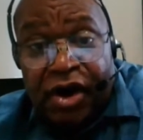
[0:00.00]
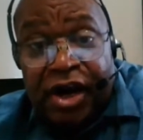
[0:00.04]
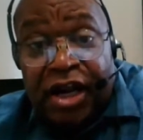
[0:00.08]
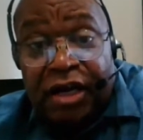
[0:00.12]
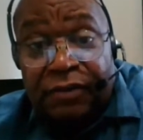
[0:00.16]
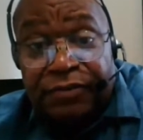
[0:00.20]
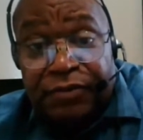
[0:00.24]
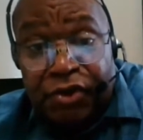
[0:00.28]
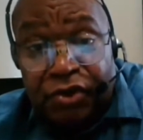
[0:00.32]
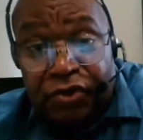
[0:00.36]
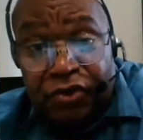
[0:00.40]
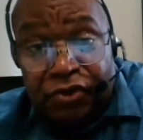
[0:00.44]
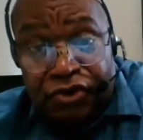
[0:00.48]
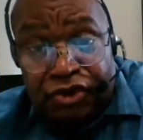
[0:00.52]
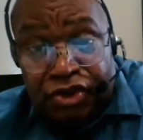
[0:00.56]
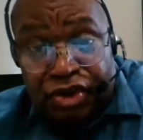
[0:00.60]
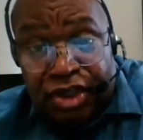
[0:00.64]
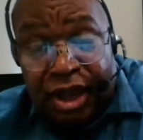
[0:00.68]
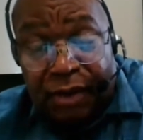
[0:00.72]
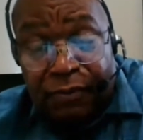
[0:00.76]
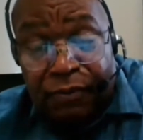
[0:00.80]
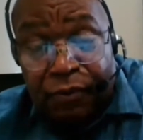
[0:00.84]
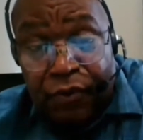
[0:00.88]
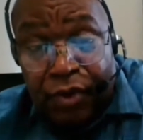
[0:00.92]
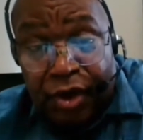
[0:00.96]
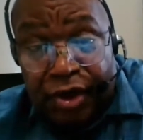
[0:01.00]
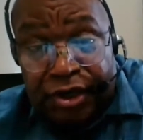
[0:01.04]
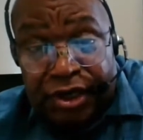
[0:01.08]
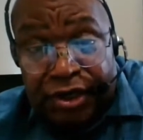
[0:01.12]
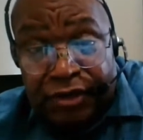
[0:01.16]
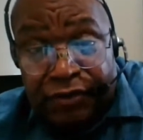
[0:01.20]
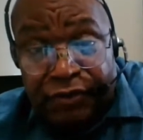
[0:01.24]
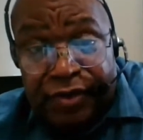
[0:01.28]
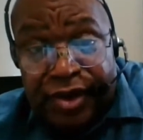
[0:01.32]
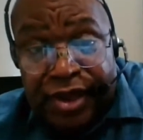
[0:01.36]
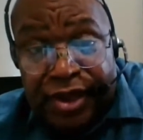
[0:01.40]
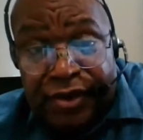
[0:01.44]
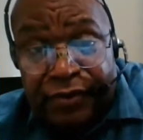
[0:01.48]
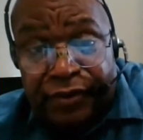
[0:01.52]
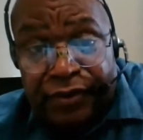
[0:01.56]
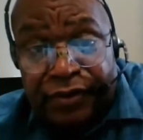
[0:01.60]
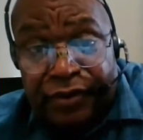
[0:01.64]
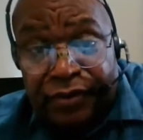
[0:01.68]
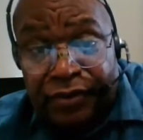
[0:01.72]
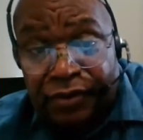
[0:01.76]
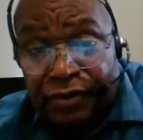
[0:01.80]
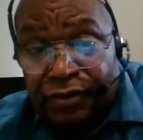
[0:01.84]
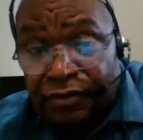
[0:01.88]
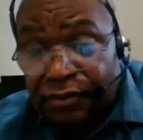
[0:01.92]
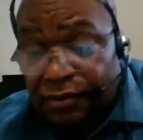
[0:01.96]
or help you to stop running
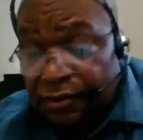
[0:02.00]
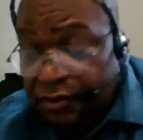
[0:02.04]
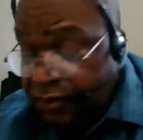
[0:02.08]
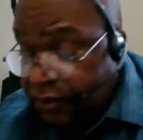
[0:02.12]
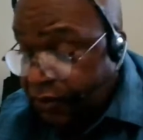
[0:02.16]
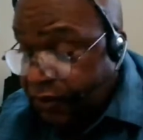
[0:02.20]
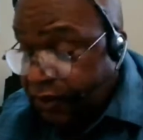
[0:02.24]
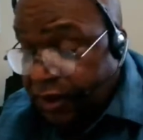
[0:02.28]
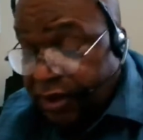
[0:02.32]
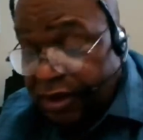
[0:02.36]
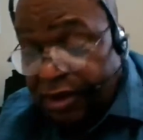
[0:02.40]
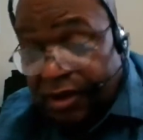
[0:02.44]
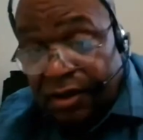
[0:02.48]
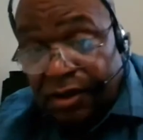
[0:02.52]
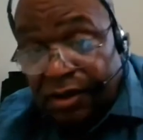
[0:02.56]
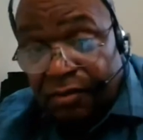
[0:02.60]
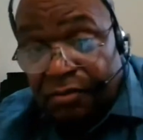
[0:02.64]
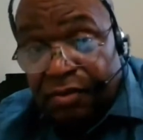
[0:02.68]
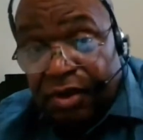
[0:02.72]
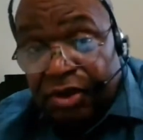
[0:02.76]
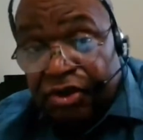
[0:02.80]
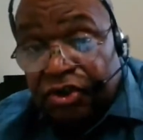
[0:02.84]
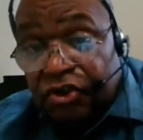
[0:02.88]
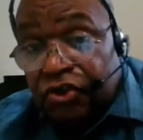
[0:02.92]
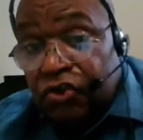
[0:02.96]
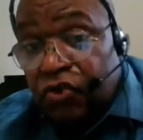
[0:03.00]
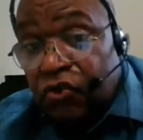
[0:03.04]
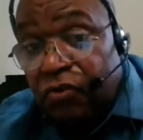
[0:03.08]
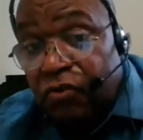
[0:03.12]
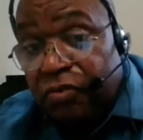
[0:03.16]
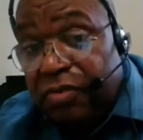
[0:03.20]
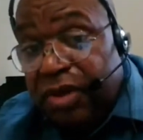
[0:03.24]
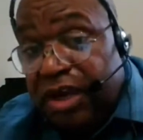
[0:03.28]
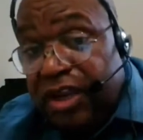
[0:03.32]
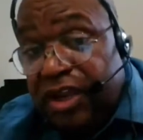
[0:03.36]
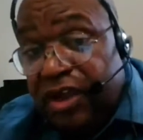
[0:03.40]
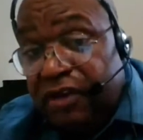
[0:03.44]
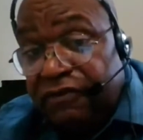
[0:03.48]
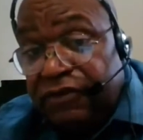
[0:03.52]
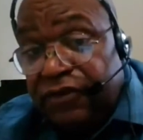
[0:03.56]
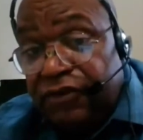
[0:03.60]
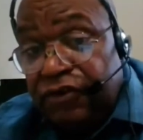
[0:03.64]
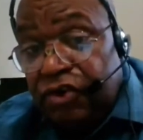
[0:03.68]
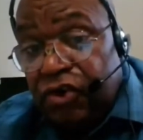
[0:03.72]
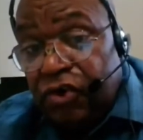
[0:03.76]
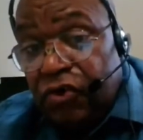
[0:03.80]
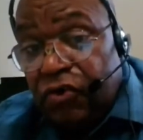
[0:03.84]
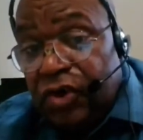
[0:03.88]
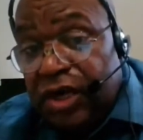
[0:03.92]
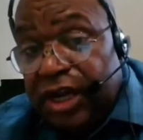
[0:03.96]
around. But too many of
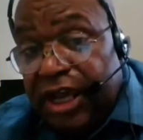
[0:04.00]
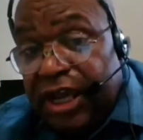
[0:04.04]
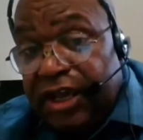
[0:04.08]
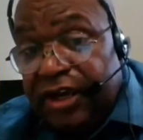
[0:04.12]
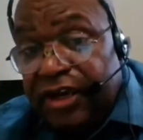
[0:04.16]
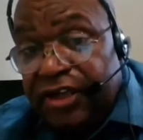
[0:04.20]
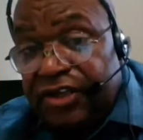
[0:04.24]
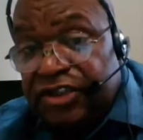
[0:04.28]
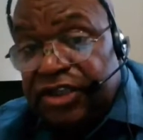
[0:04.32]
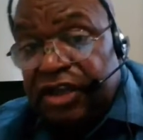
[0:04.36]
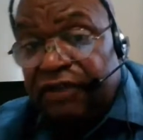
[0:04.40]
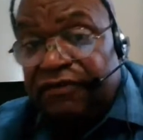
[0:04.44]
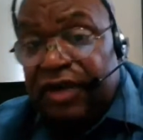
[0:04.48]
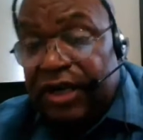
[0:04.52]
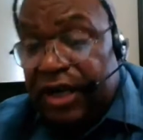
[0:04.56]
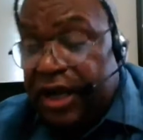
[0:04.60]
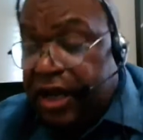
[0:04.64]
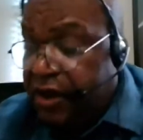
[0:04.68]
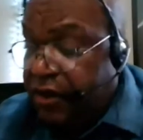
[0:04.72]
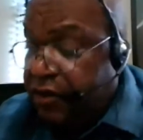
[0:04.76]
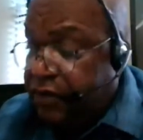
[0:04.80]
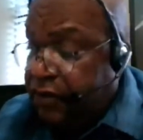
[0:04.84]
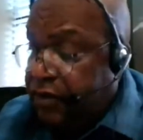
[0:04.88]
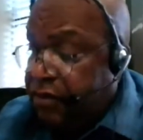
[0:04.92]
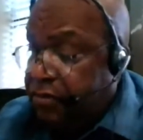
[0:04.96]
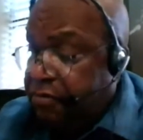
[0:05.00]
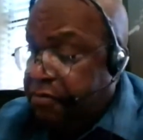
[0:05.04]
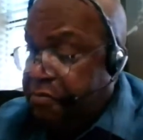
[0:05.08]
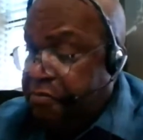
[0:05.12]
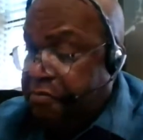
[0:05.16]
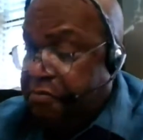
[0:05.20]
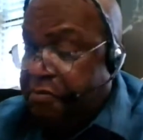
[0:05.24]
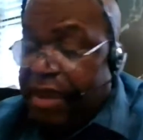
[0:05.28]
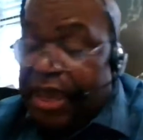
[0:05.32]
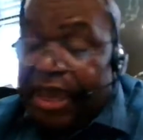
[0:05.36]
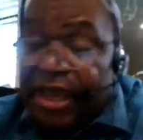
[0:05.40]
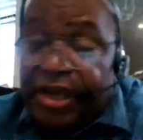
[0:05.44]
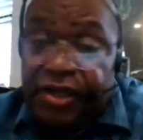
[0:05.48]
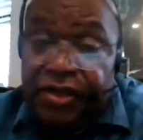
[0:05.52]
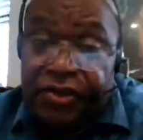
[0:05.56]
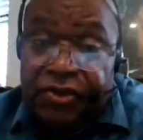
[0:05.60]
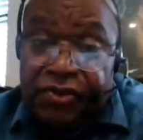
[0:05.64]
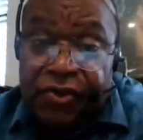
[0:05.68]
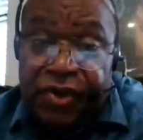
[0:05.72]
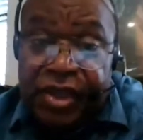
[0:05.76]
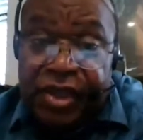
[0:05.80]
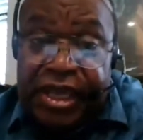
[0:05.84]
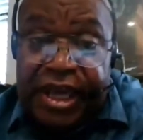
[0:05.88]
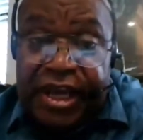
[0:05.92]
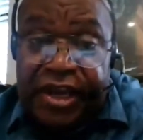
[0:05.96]
you ladies have allowed men
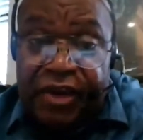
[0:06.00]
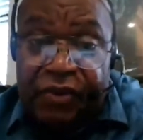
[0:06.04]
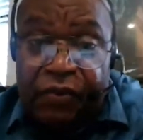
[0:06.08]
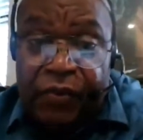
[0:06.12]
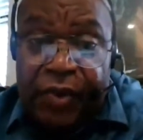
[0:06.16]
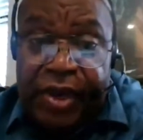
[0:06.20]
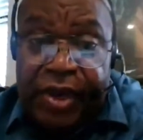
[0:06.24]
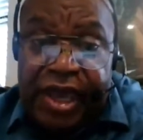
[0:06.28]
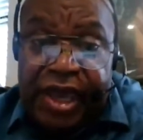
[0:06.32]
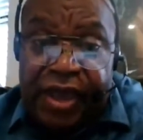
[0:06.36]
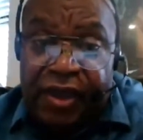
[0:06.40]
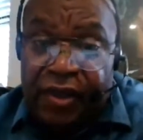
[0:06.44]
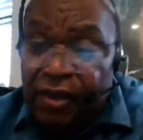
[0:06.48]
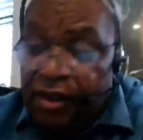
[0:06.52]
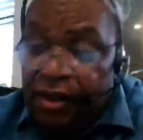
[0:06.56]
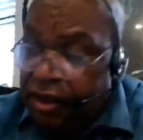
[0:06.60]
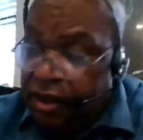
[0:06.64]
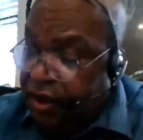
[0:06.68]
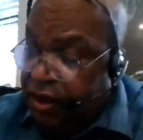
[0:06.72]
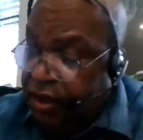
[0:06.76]
to get away